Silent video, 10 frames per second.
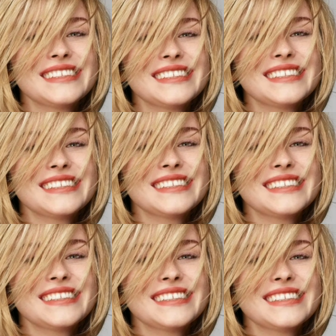
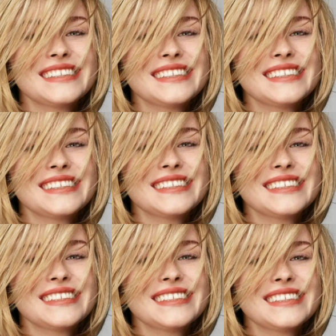
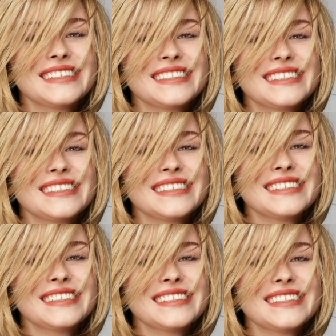
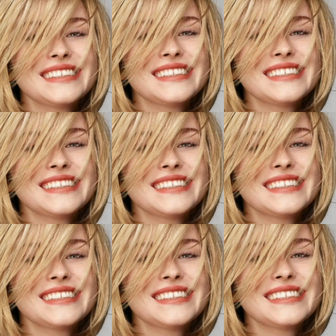
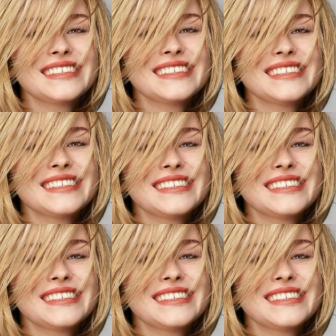Nobody speaks.